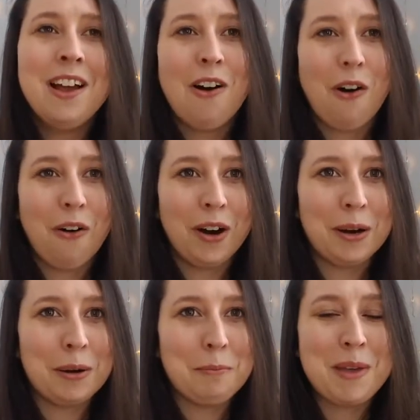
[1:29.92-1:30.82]

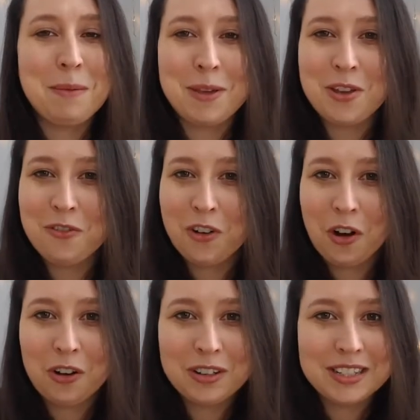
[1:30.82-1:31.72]
Or maybe you've
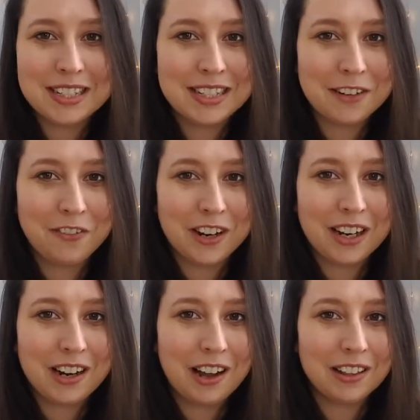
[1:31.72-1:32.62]
got
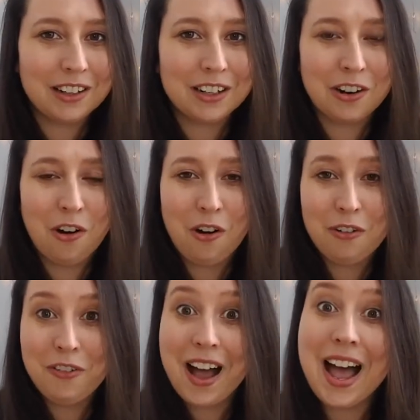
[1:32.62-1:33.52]
different colour
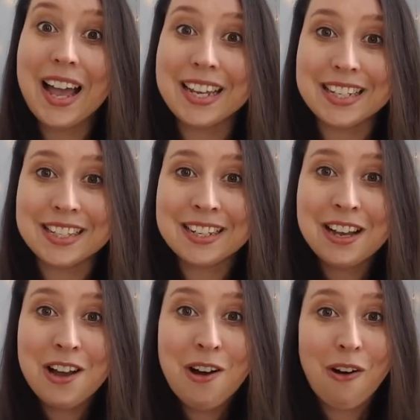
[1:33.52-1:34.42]
of eyes,
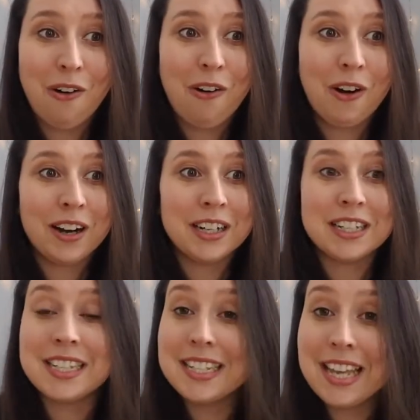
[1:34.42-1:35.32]
or
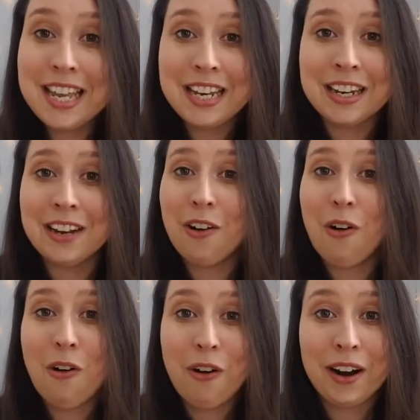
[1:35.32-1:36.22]
skin,
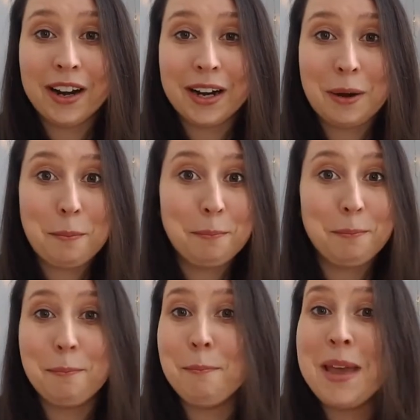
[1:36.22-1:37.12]
or
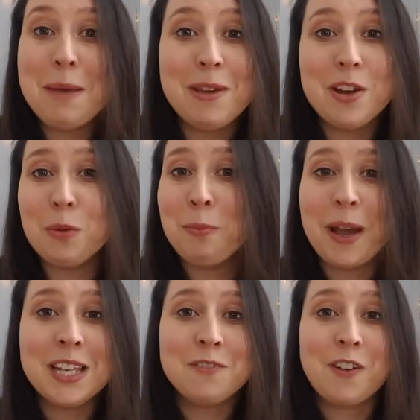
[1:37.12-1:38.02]
maybe your
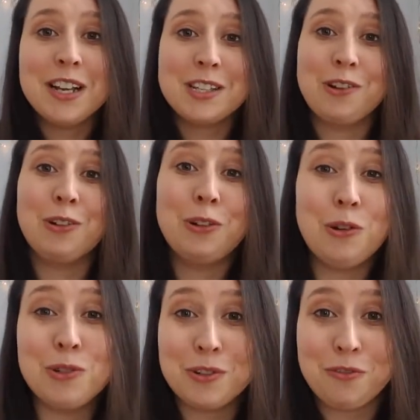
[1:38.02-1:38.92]
best friend's got
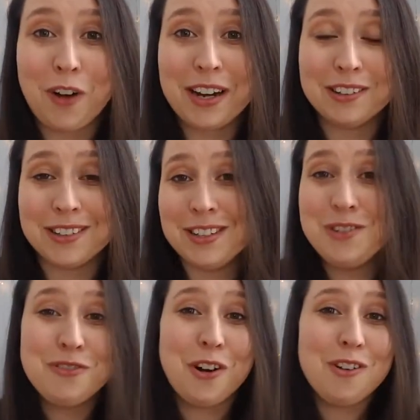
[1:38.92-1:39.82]
loads of freckles and
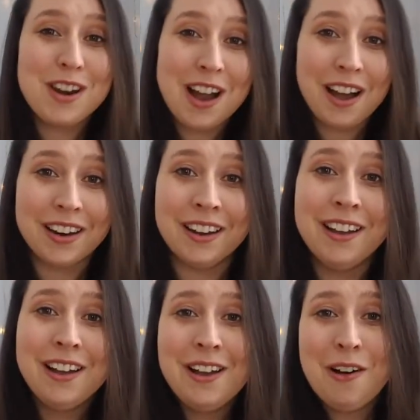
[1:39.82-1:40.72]
you've got none.
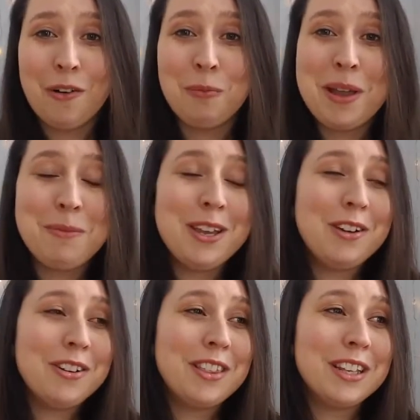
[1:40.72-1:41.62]
Or maybe
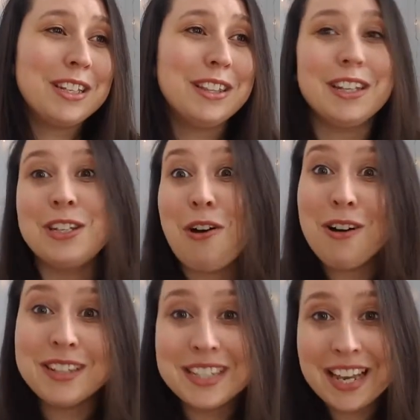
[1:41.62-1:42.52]
you're the
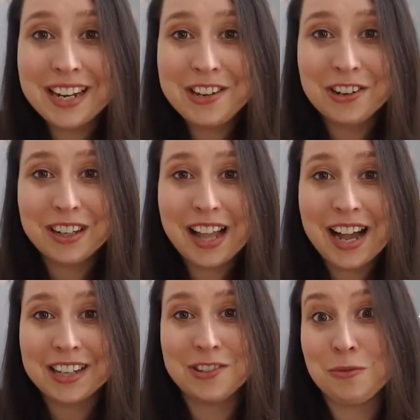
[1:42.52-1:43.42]
tallest kid in your
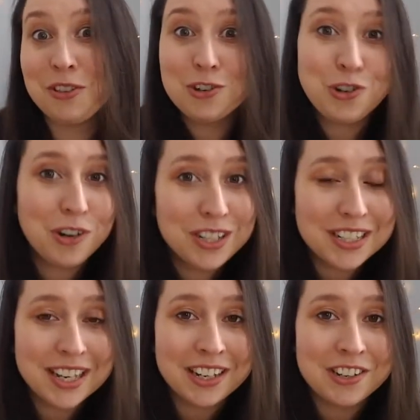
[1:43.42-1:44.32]
class, or the shortest
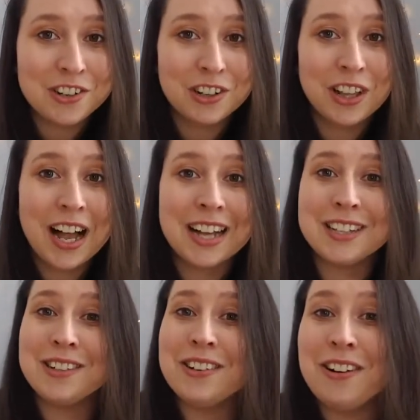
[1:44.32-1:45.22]
kid in your
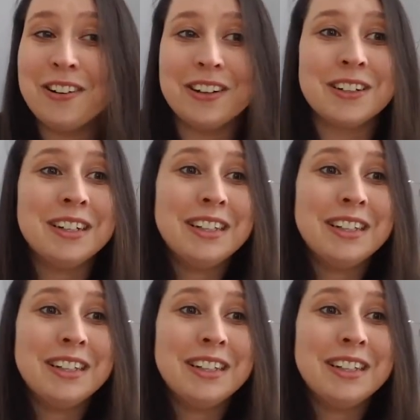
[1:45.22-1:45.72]
class, or